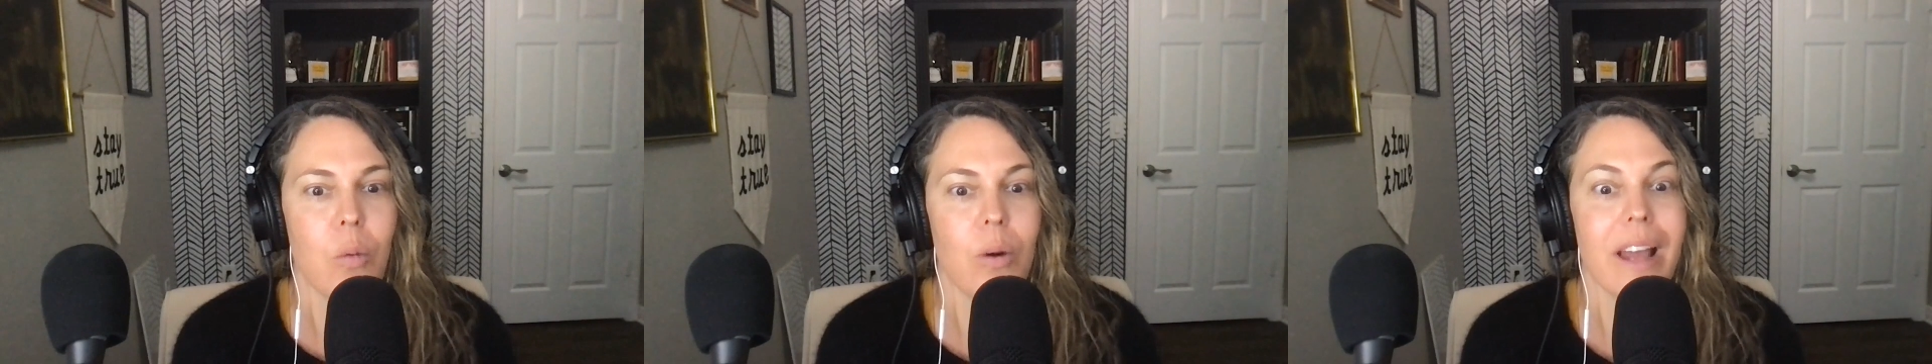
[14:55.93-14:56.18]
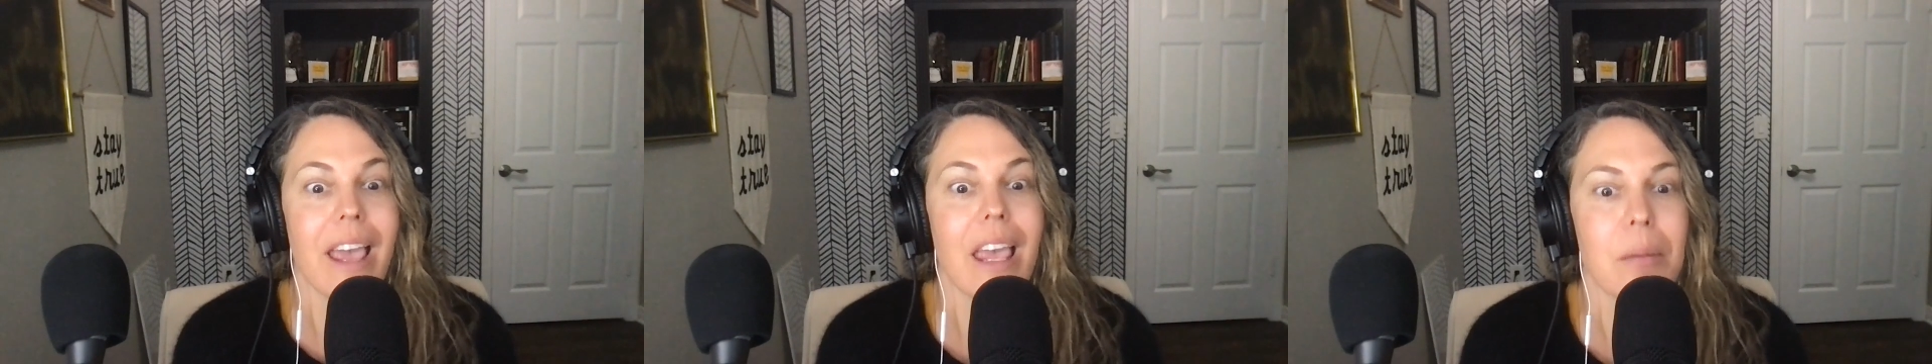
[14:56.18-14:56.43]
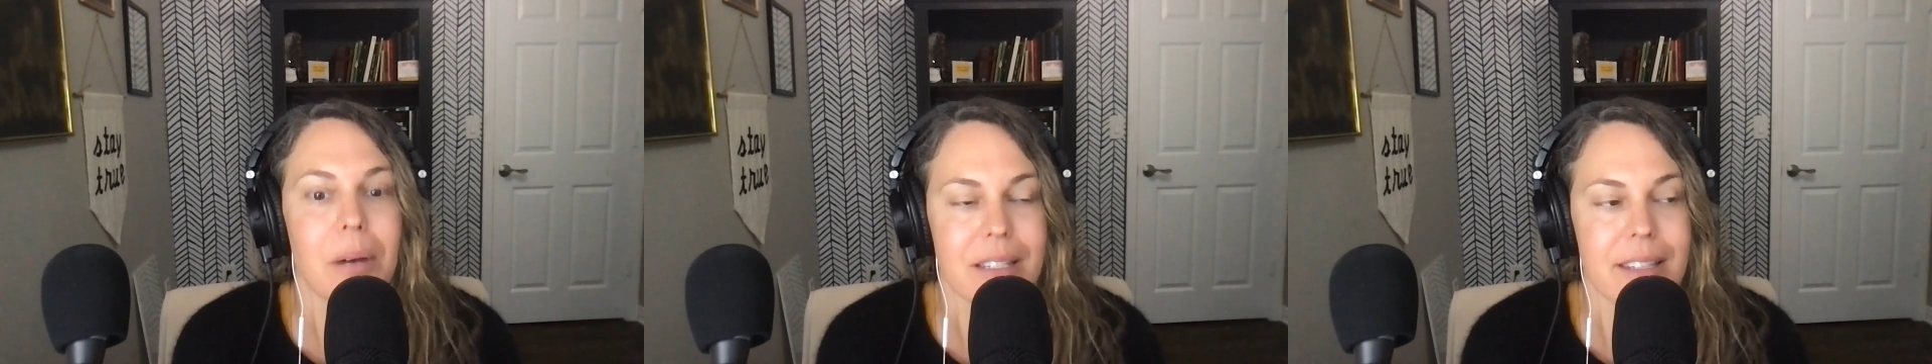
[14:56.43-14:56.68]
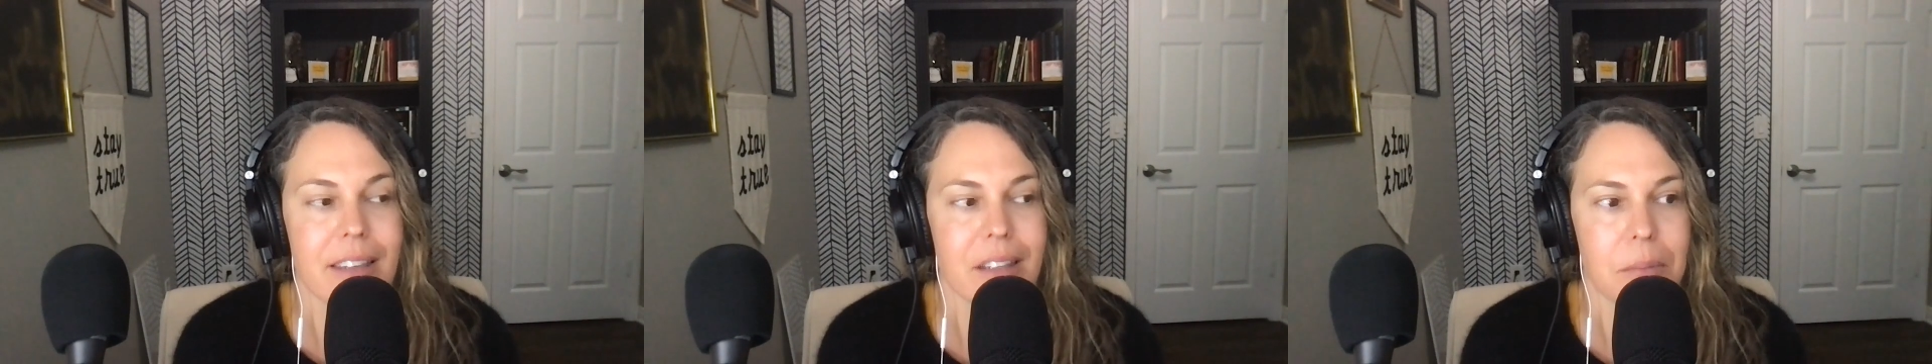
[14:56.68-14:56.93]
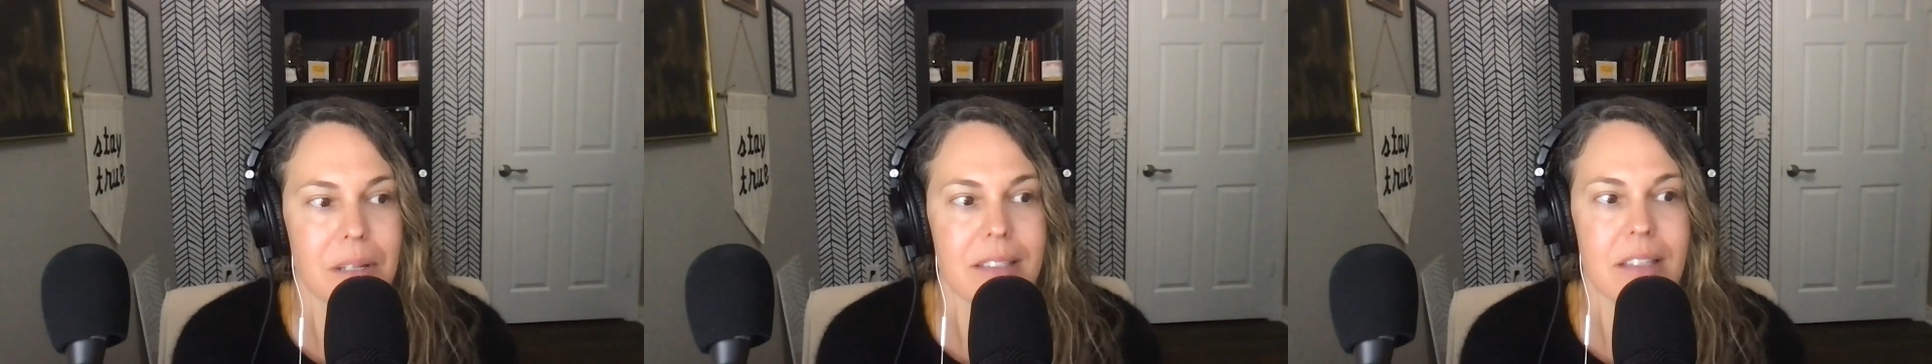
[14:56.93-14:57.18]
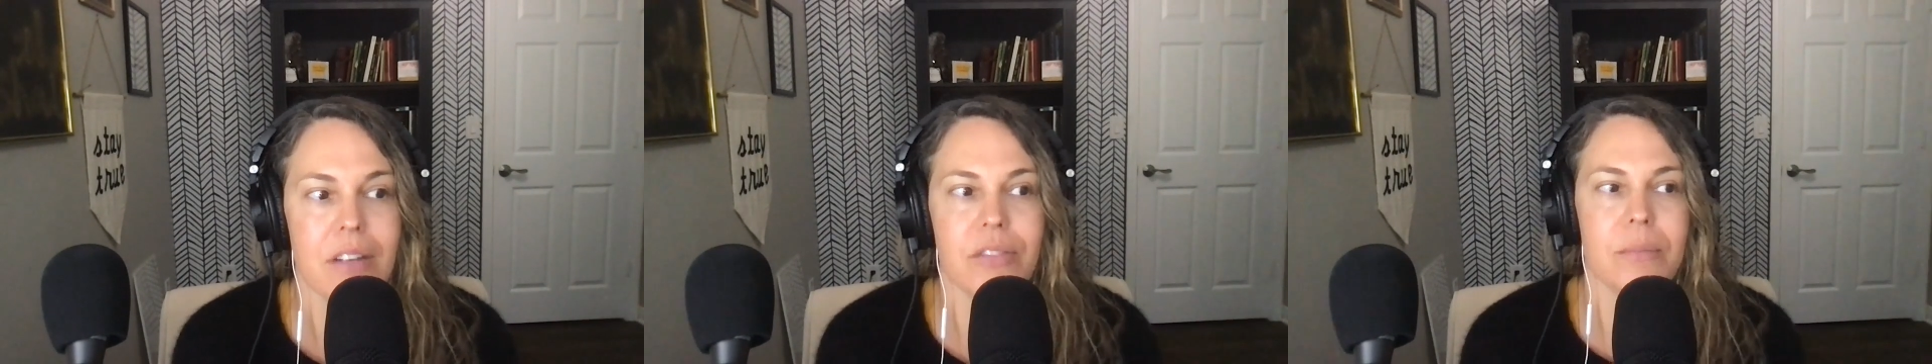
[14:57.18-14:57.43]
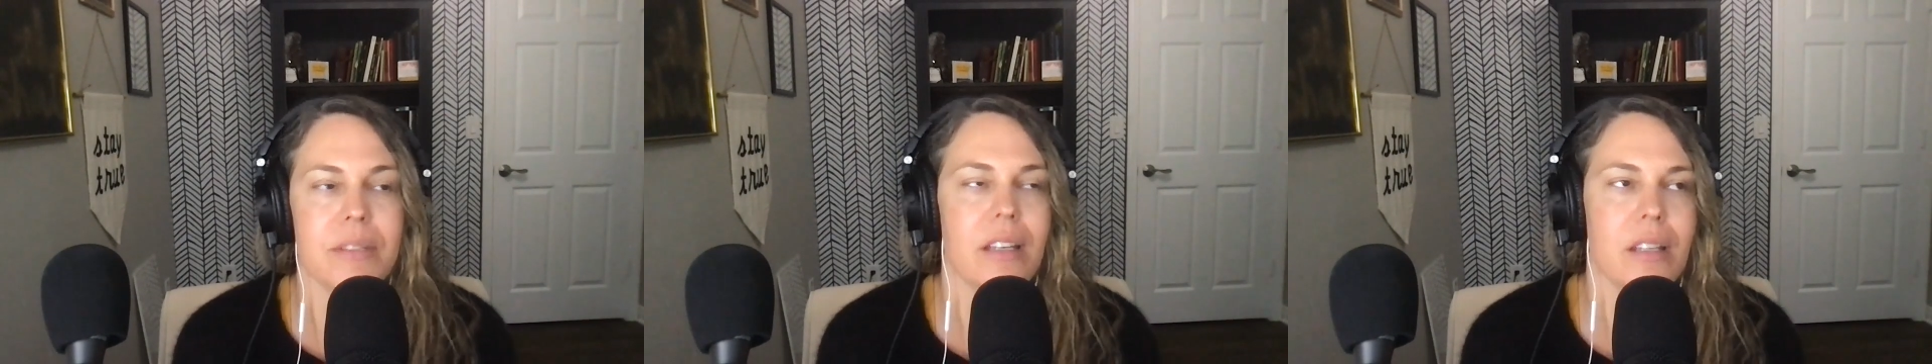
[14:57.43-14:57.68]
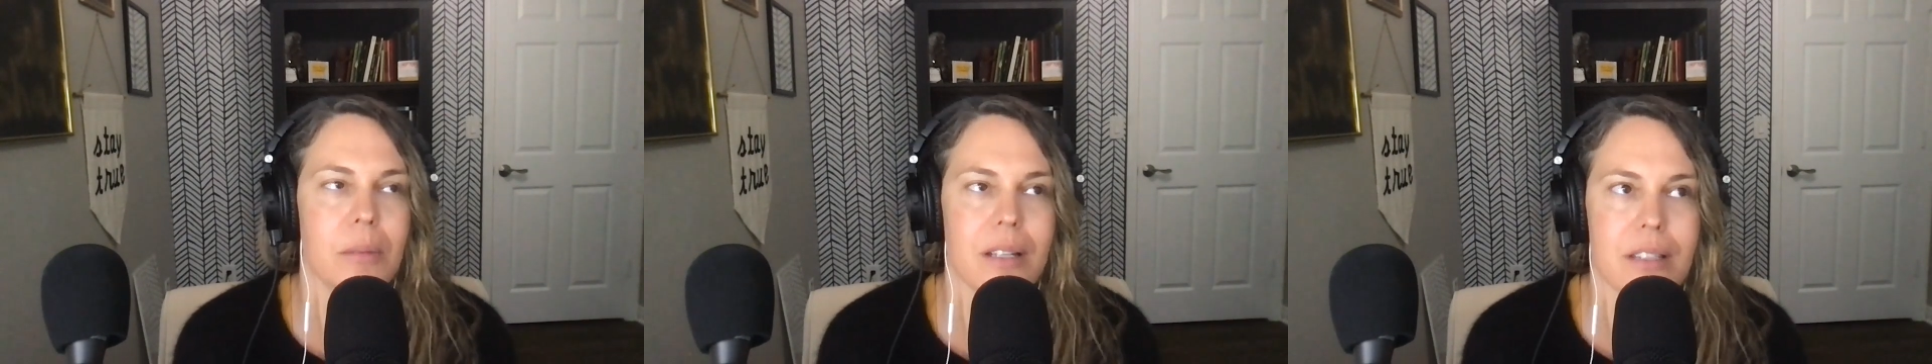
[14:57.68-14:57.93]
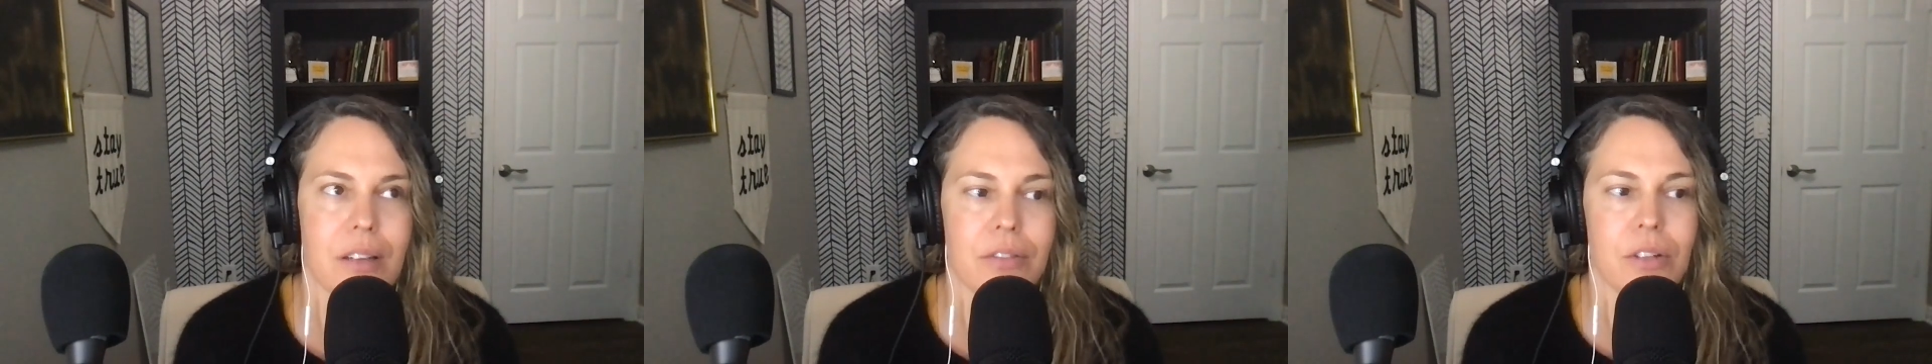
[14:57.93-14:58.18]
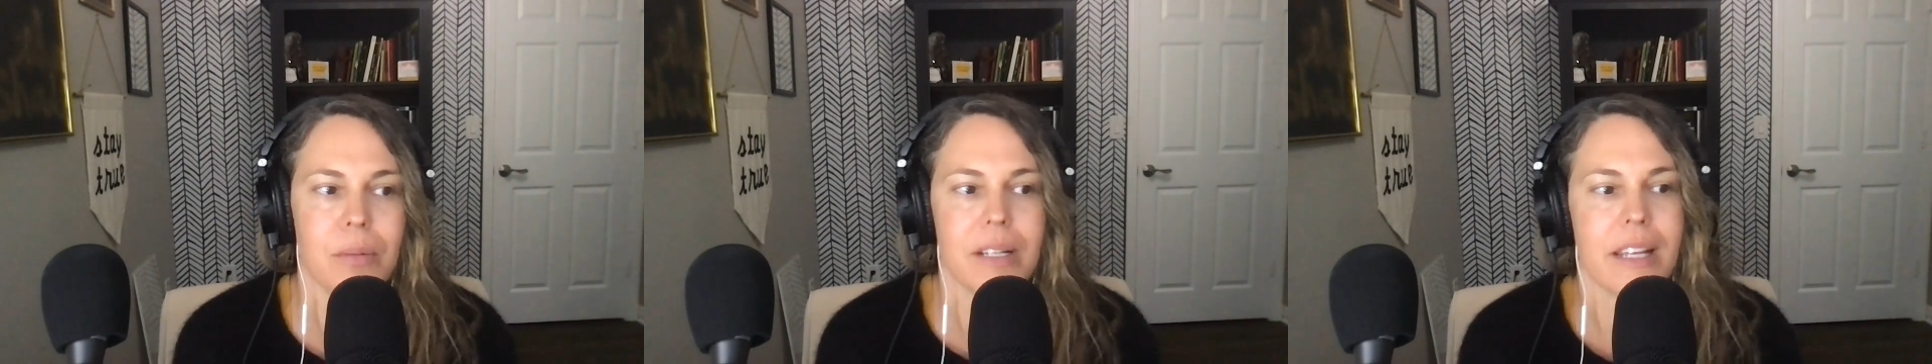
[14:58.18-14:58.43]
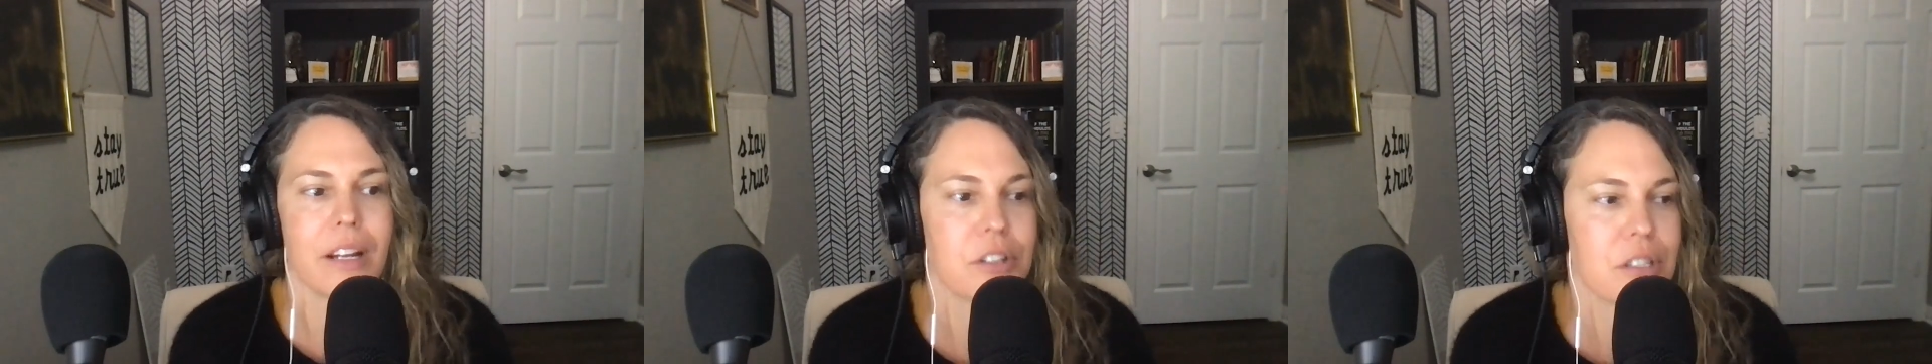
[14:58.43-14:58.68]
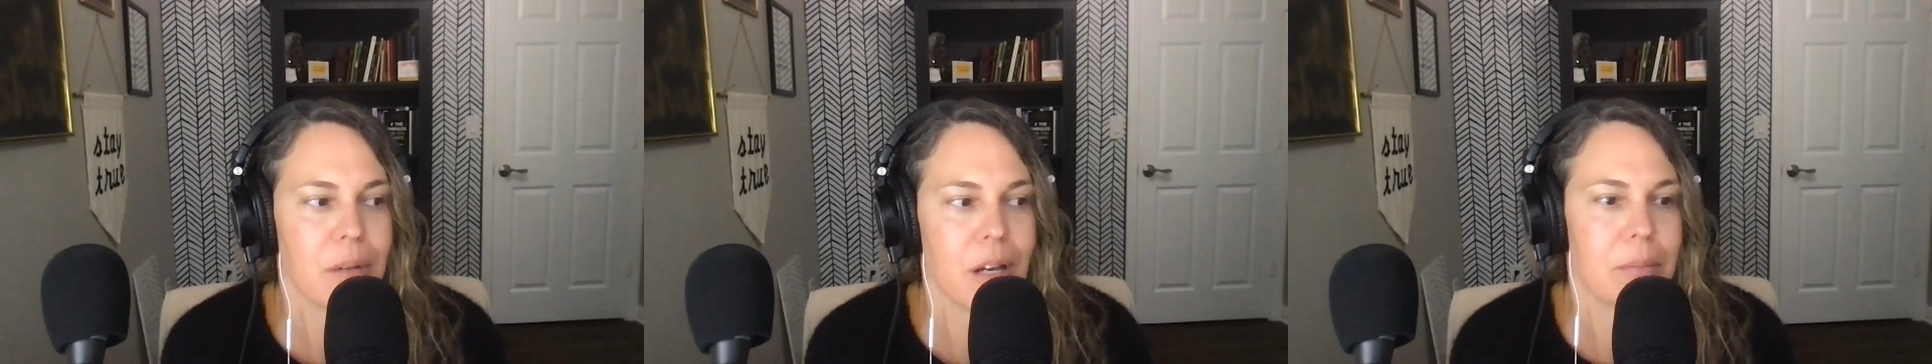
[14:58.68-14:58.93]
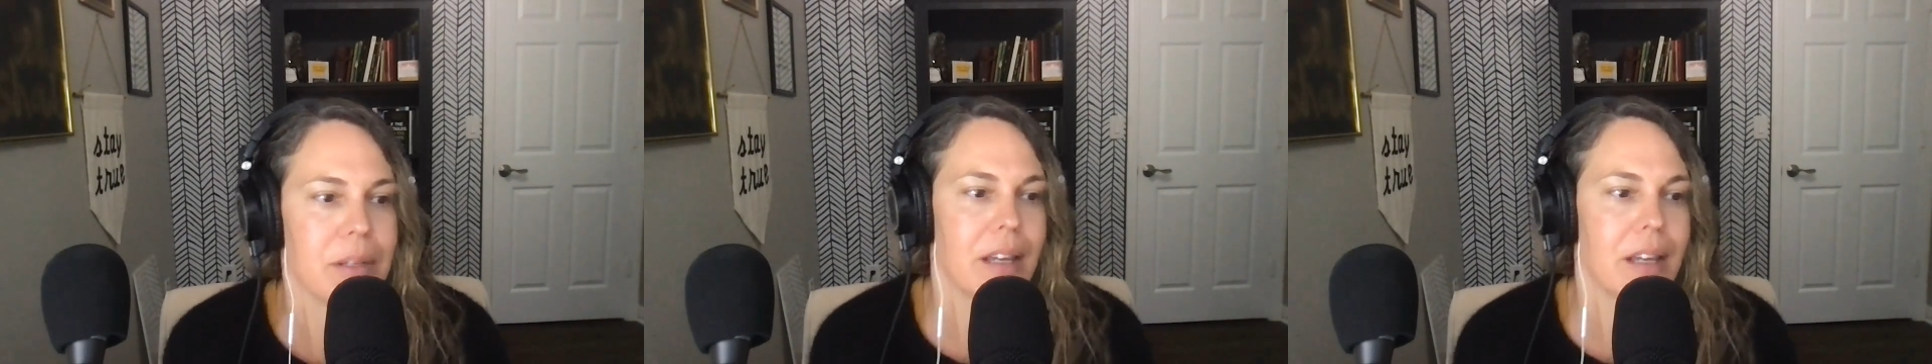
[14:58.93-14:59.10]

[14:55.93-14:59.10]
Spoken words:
What am I telling myself? I'm telling myself nobody cares about me.